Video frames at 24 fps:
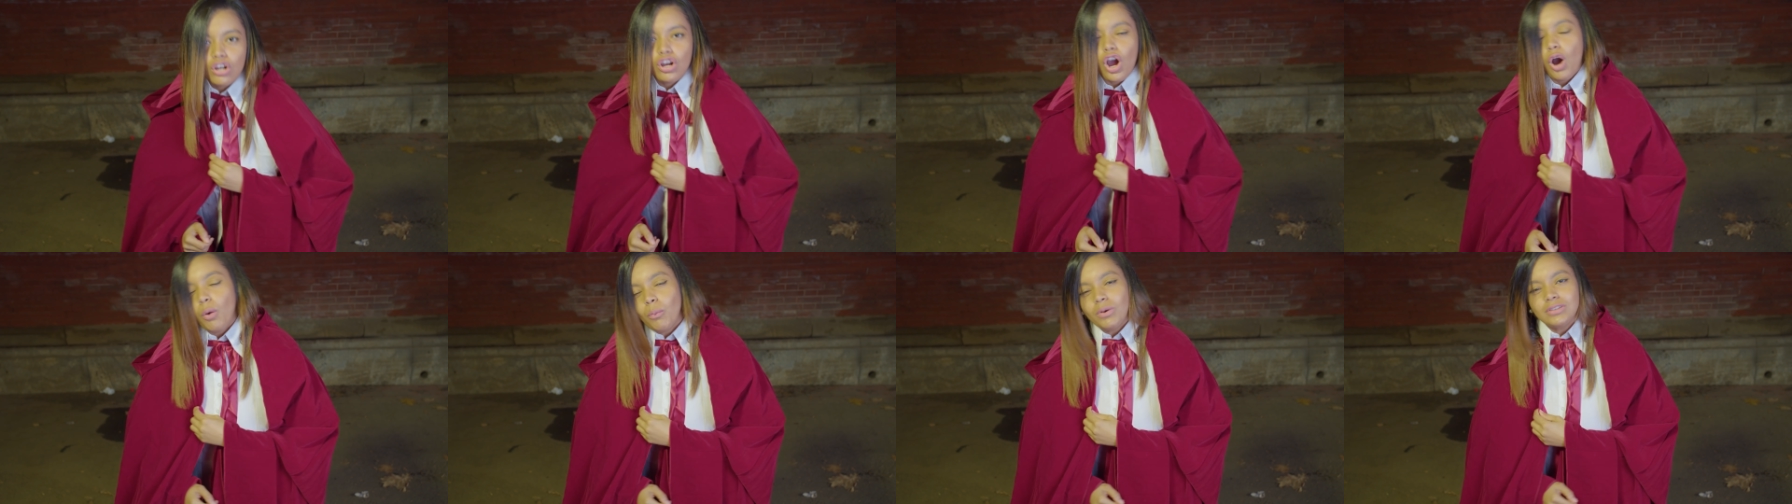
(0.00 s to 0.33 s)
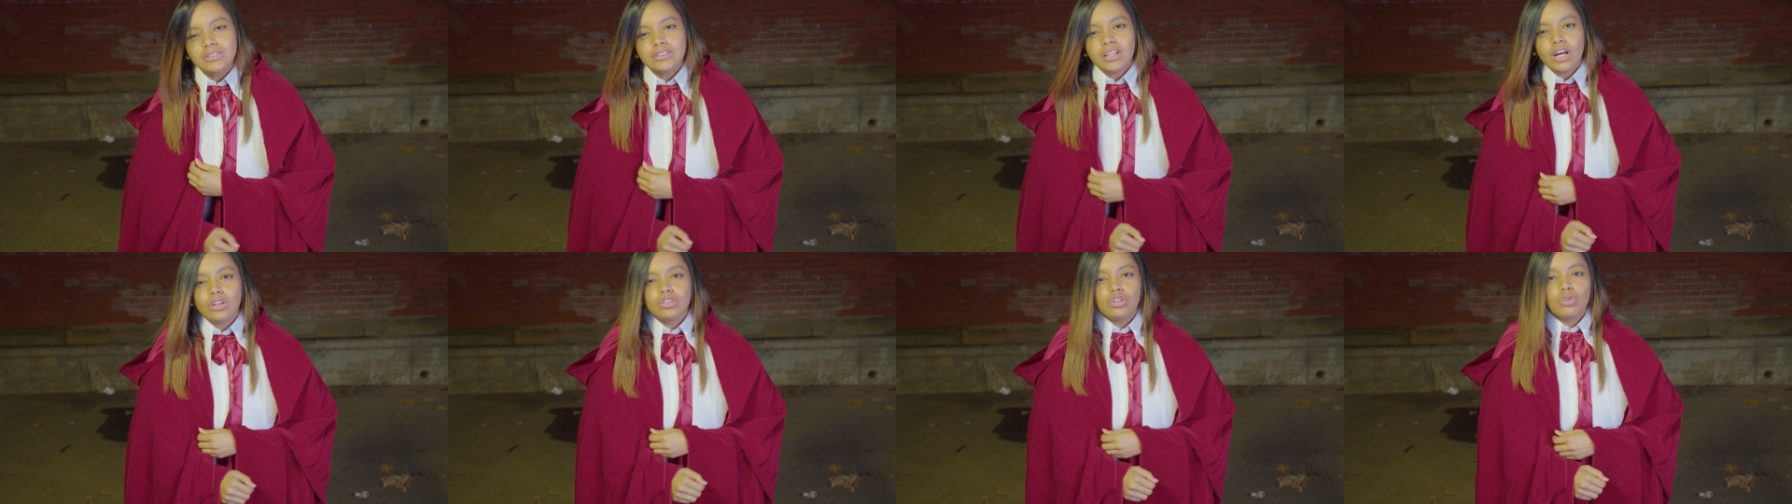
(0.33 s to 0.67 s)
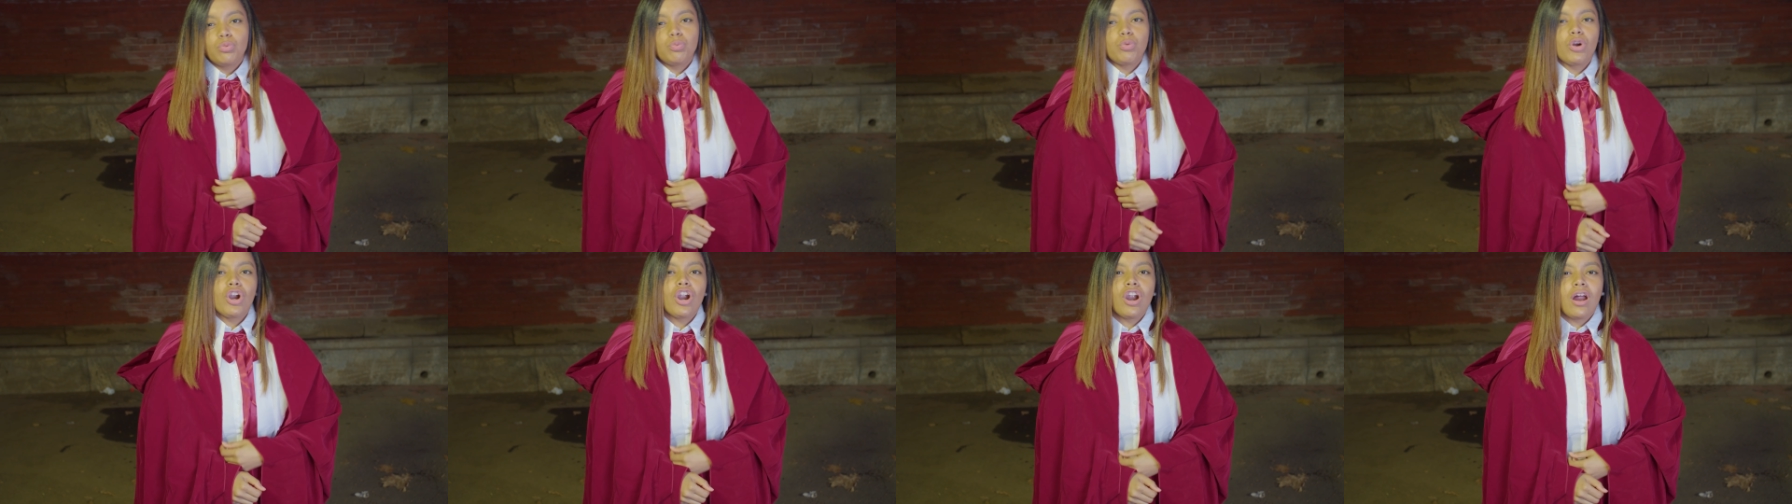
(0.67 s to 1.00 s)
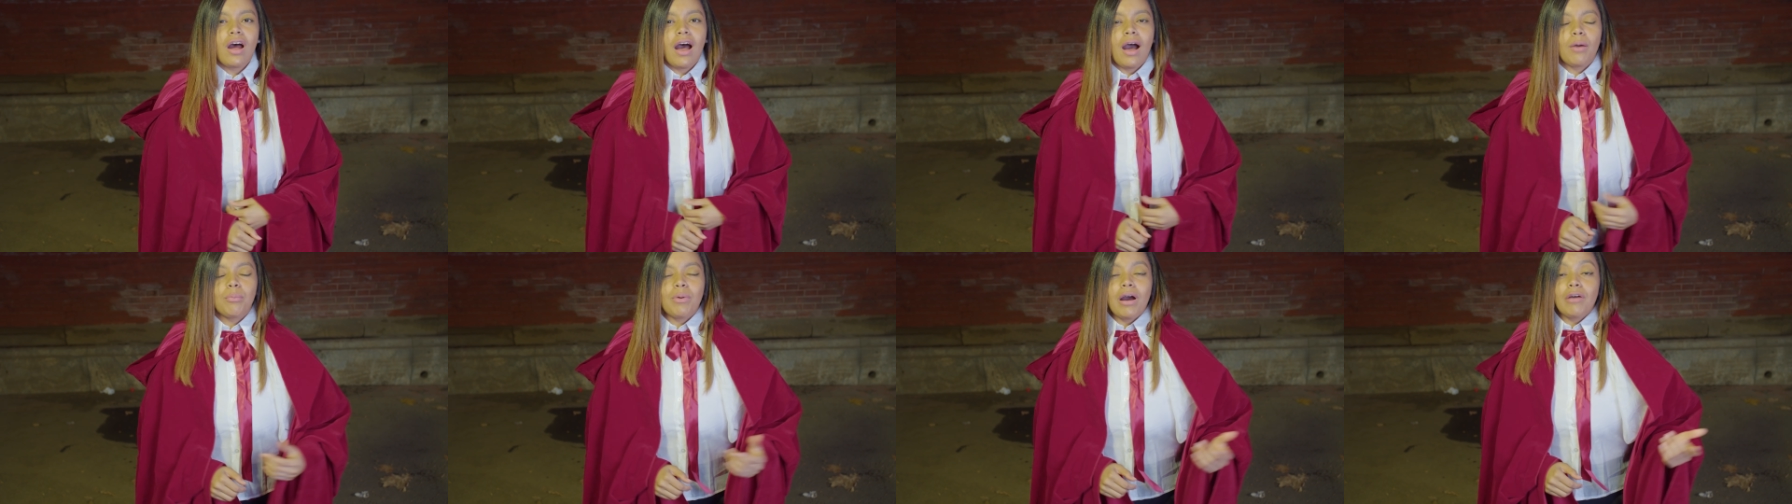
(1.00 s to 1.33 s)
Go and tell the world
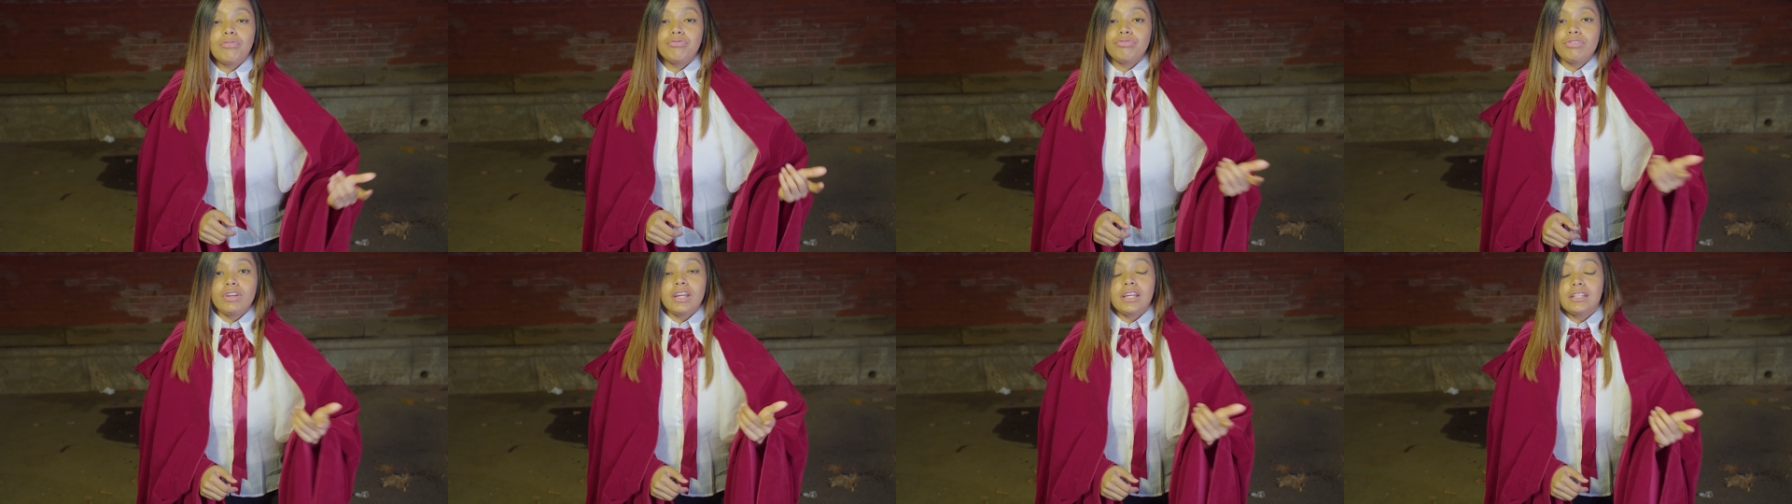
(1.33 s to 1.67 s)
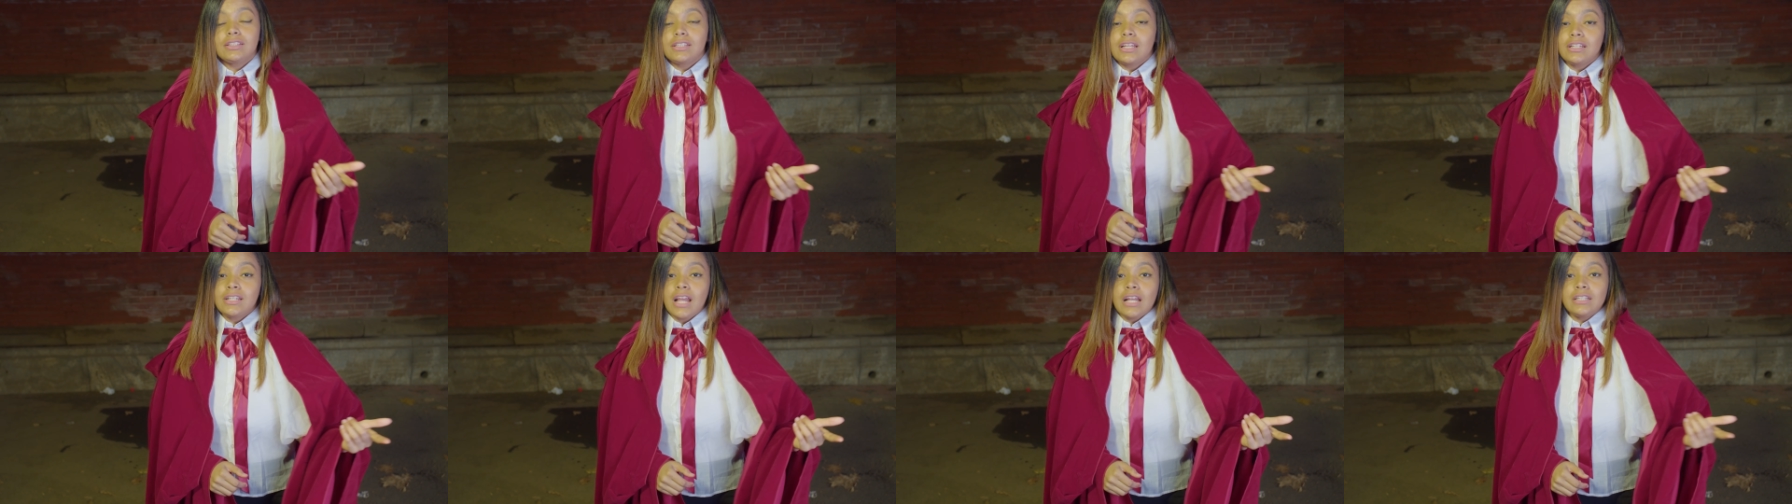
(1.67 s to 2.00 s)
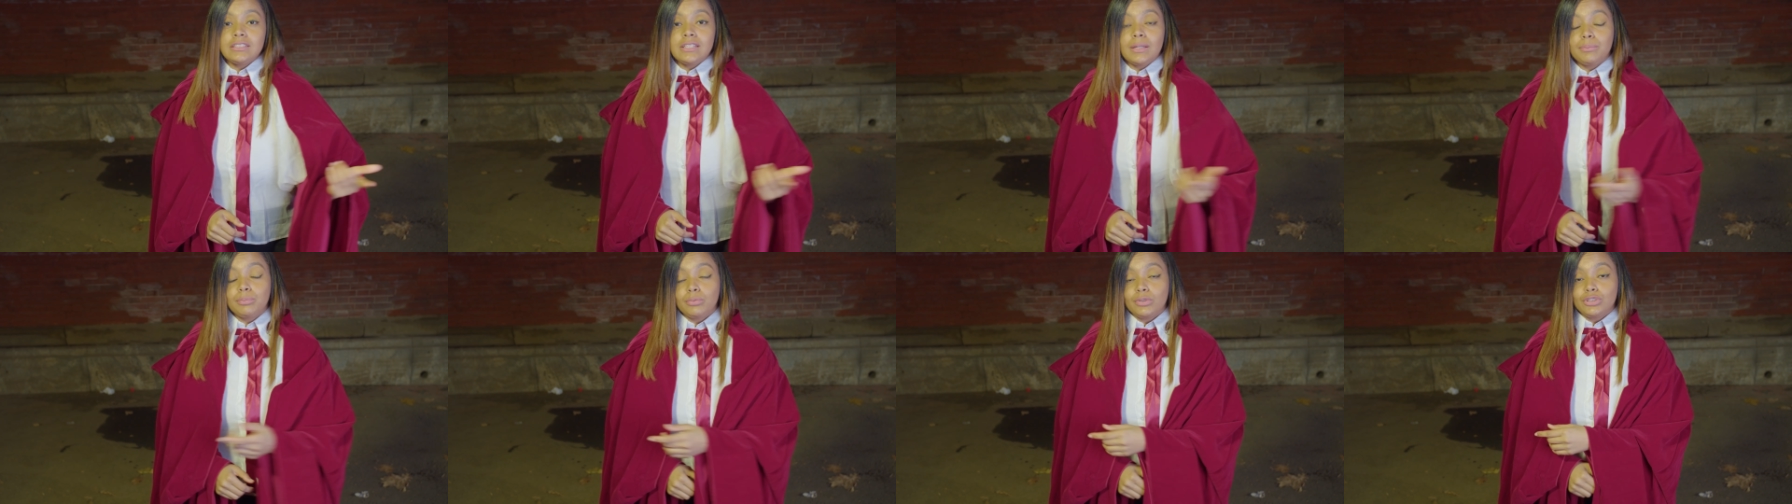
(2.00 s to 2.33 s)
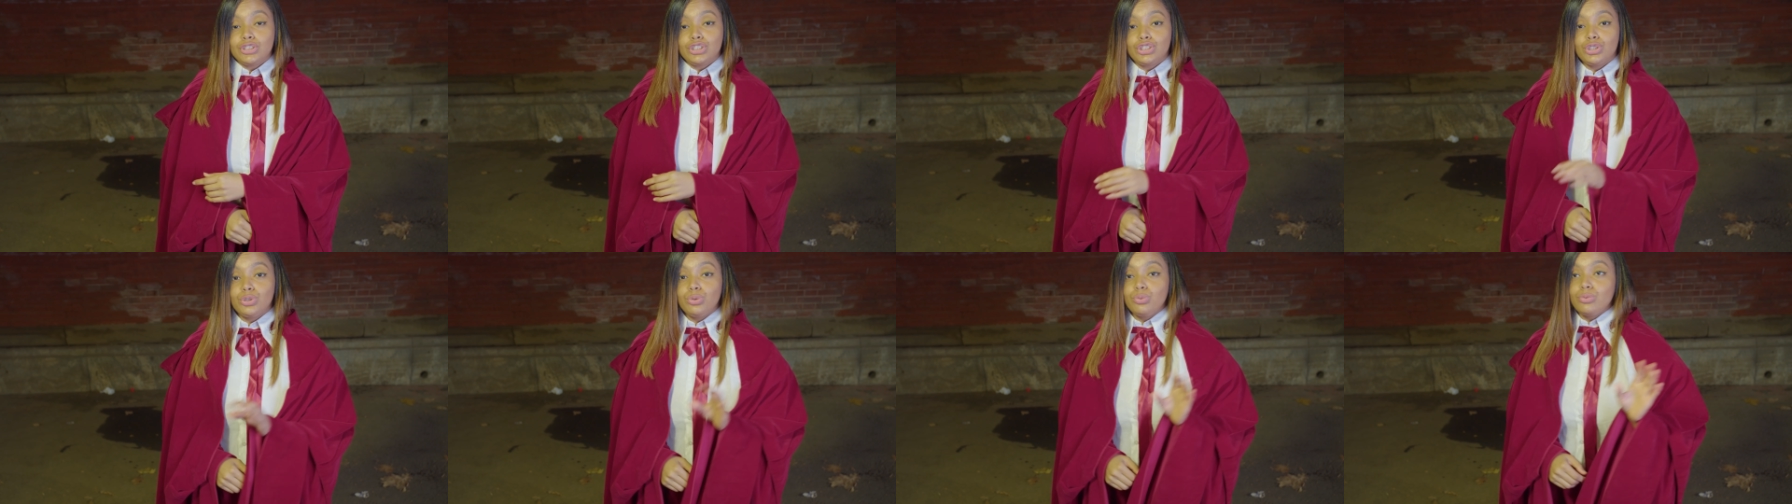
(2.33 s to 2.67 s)
how I freaked and I dipped
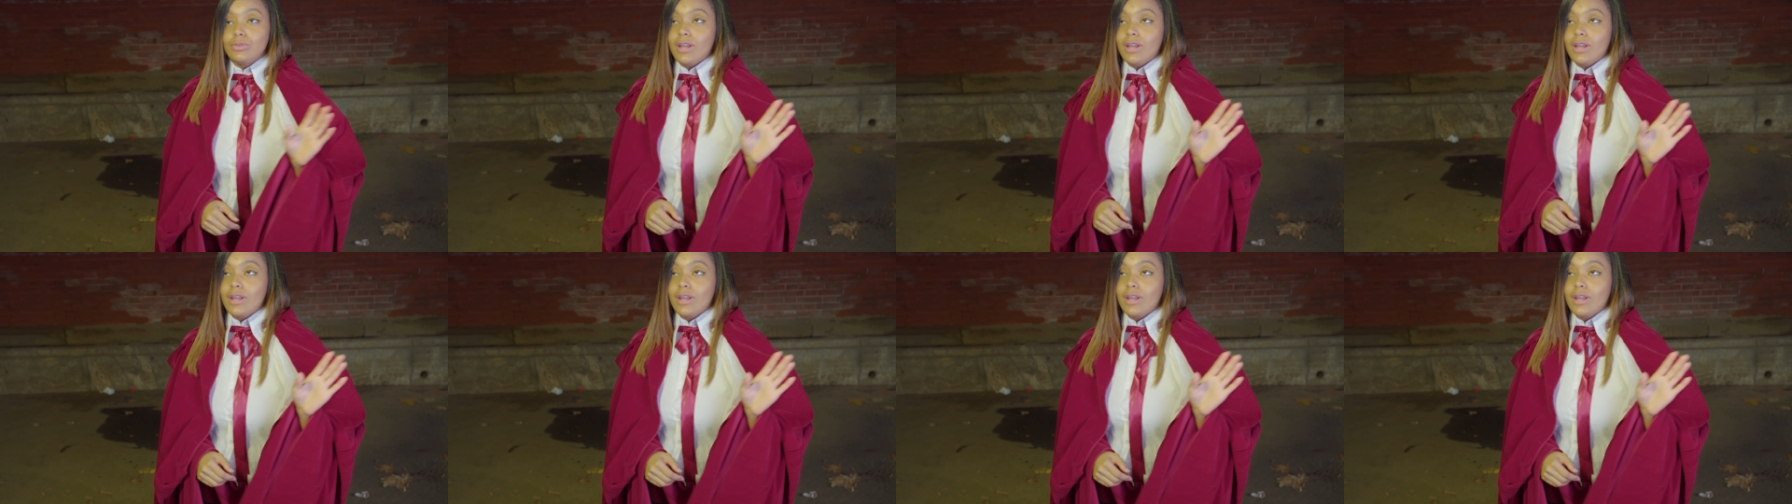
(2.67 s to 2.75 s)
with you.